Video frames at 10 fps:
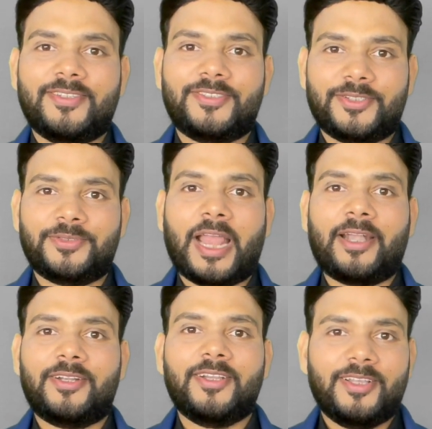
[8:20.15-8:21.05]
So
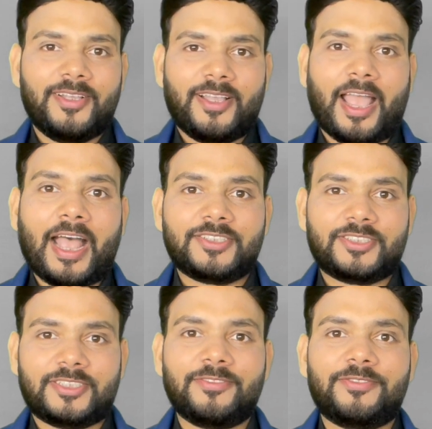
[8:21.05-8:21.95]
that
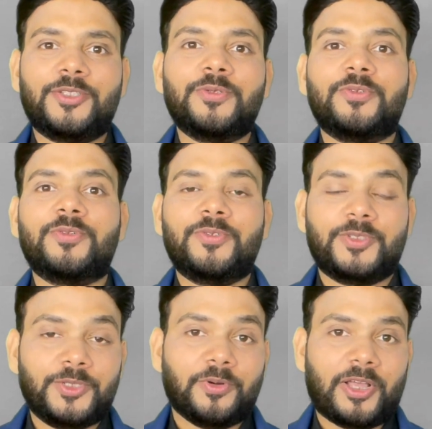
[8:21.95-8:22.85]
as if you
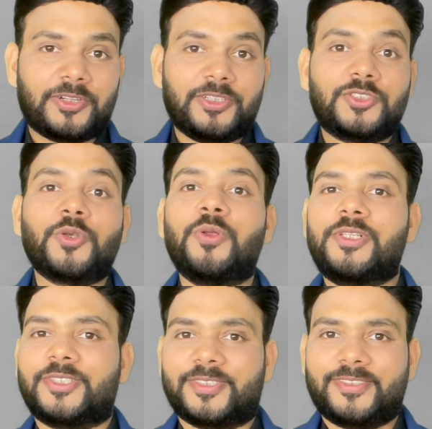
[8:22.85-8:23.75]
are a
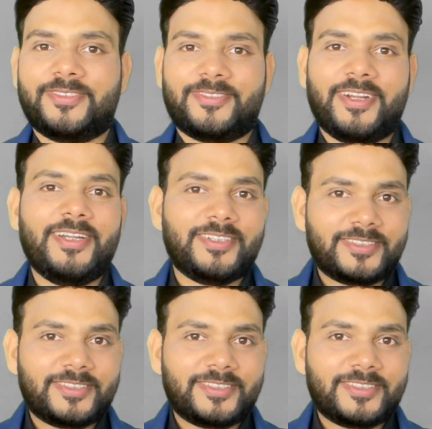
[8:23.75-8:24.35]
soldier, right?